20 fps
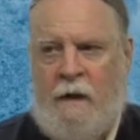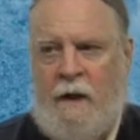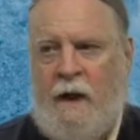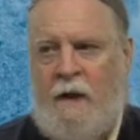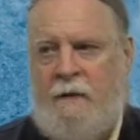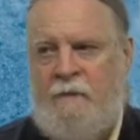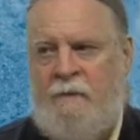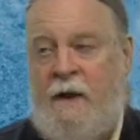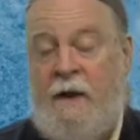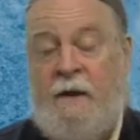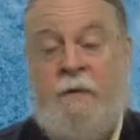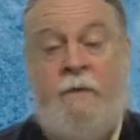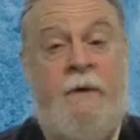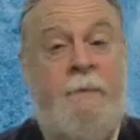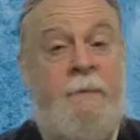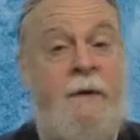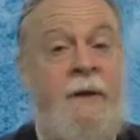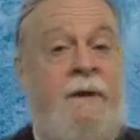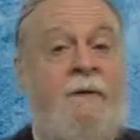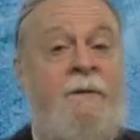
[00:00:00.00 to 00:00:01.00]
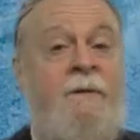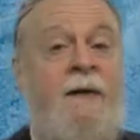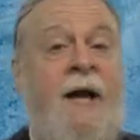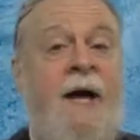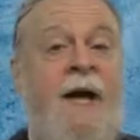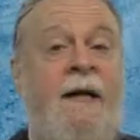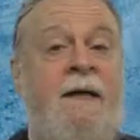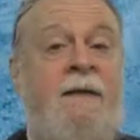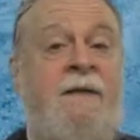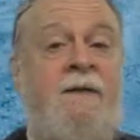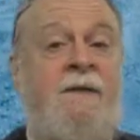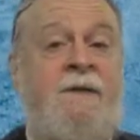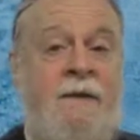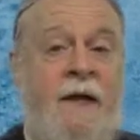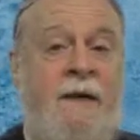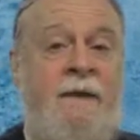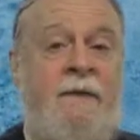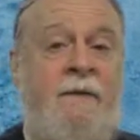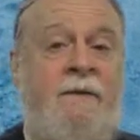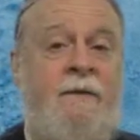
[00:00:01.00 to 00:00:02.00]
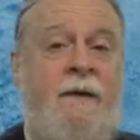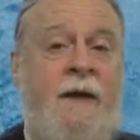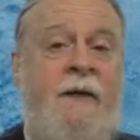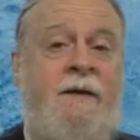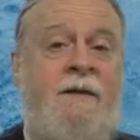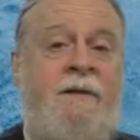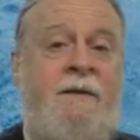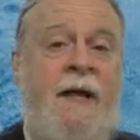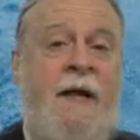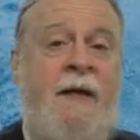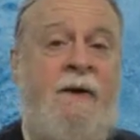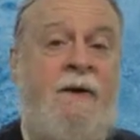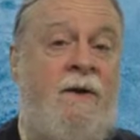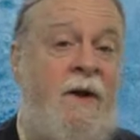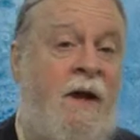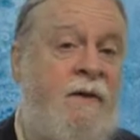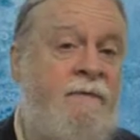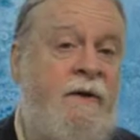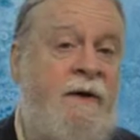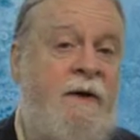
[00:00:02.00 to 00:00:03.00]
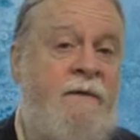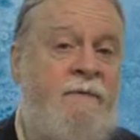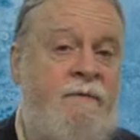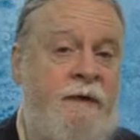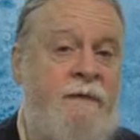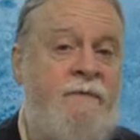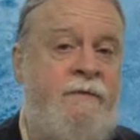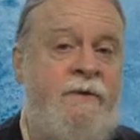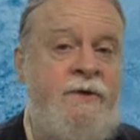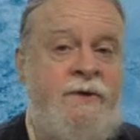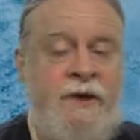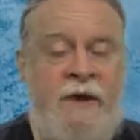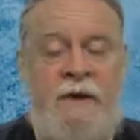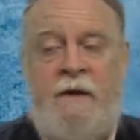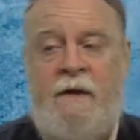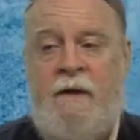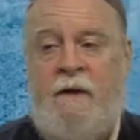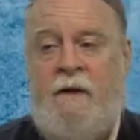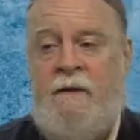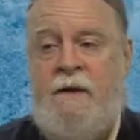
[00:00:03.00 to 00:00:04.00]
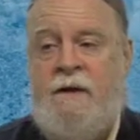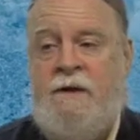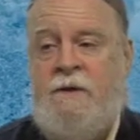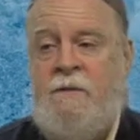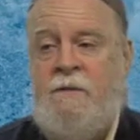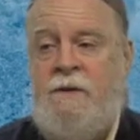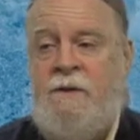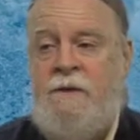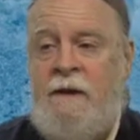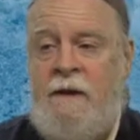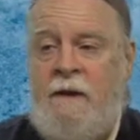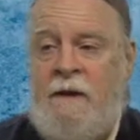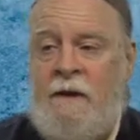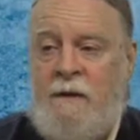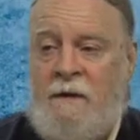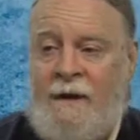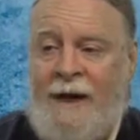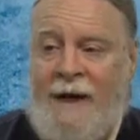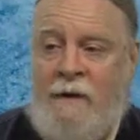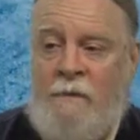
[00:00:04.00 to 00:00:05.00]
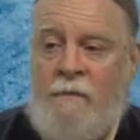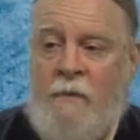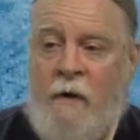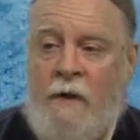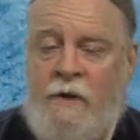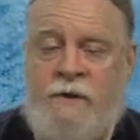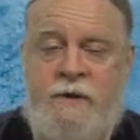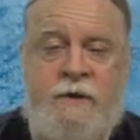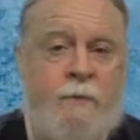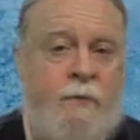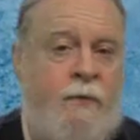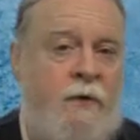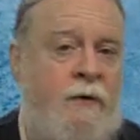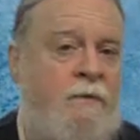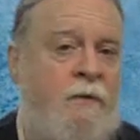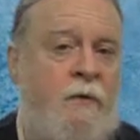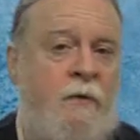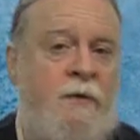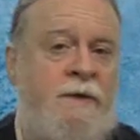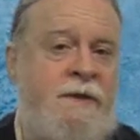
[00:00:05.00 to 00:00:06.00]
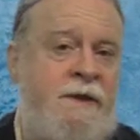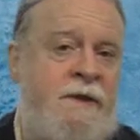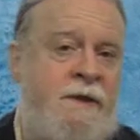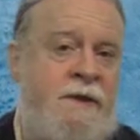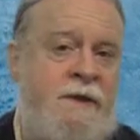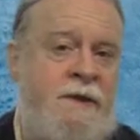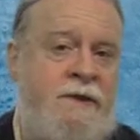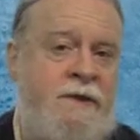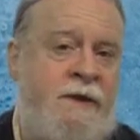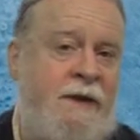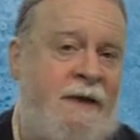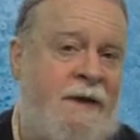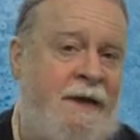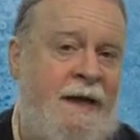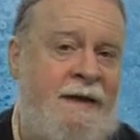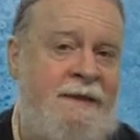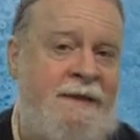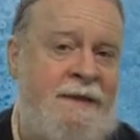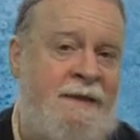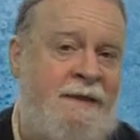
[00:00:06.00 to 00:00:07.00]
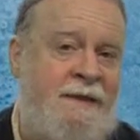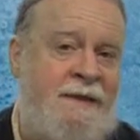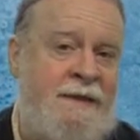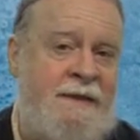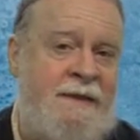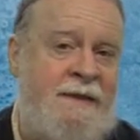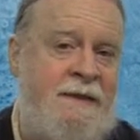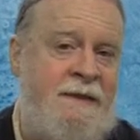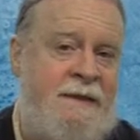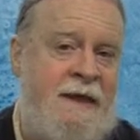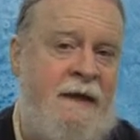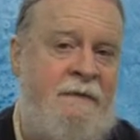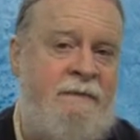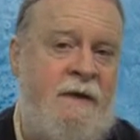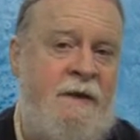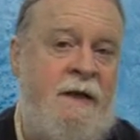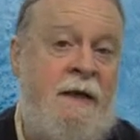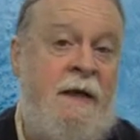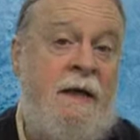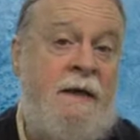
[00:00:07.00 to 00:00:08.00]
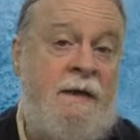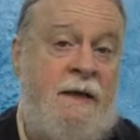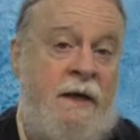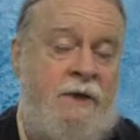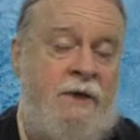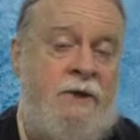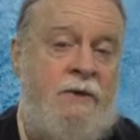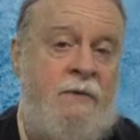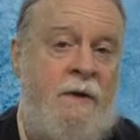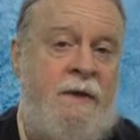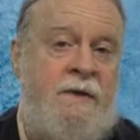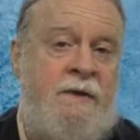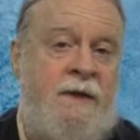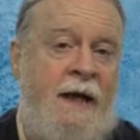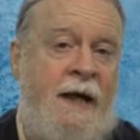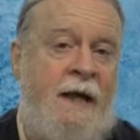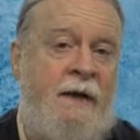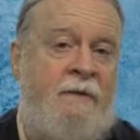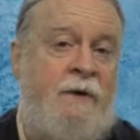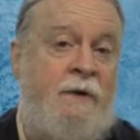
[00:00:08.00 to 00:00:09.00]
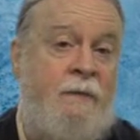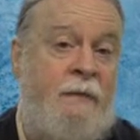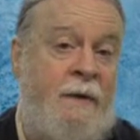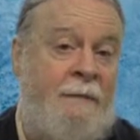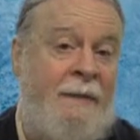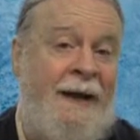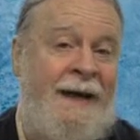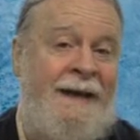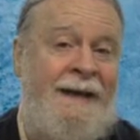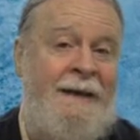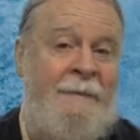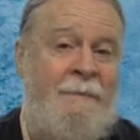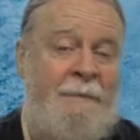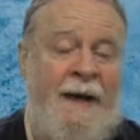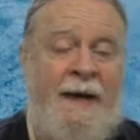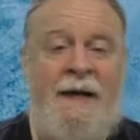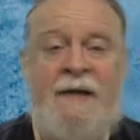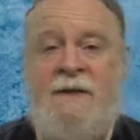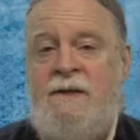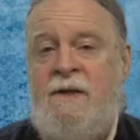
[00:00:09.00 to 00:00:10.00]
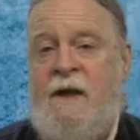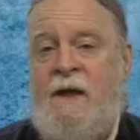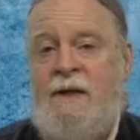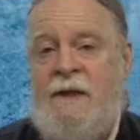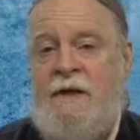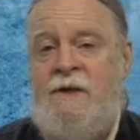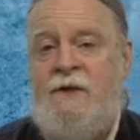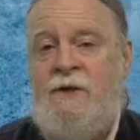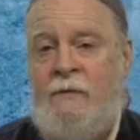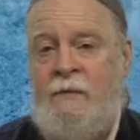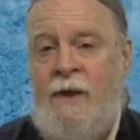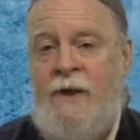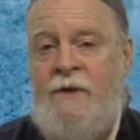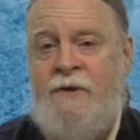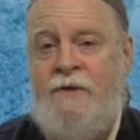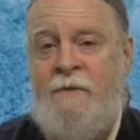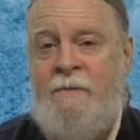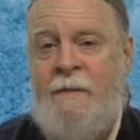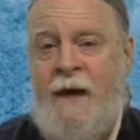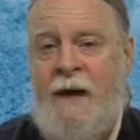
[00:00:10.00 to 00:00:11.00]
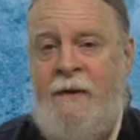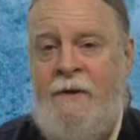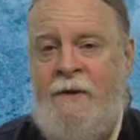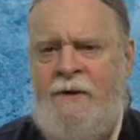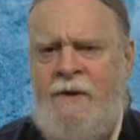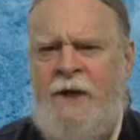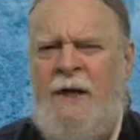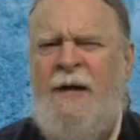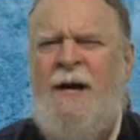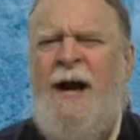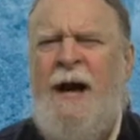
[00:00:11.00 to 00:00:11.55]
It, Frank, would appear that Sutton thinks that Loving v. Virginia, this was the landmark Supreme Court decision in 1967 that struck down the remaining bans on interracial marriage.